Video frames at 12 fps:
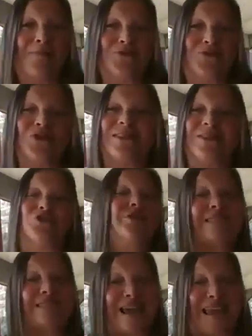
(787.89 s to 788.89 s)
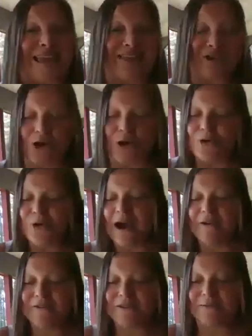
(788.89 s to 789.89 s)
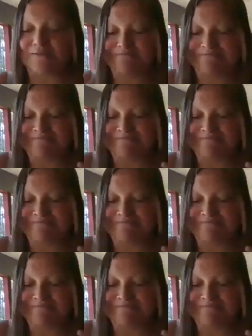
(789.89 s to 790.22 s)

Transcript: Just saying, you have to